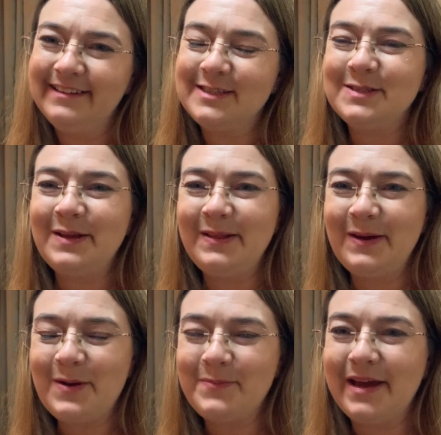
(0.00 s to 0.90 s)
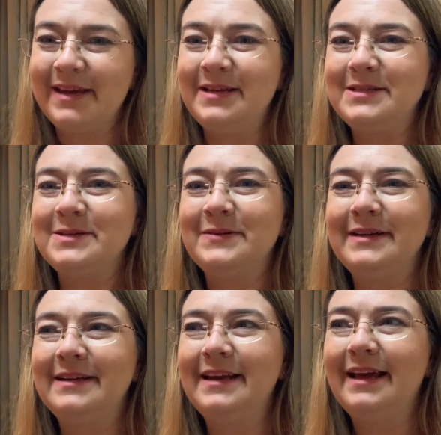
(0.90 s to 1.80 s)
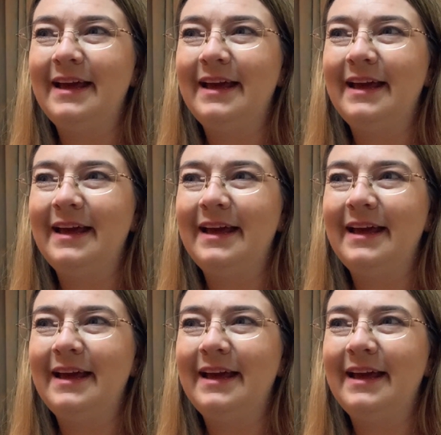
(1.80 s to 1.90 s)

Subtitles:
slowly got back into it.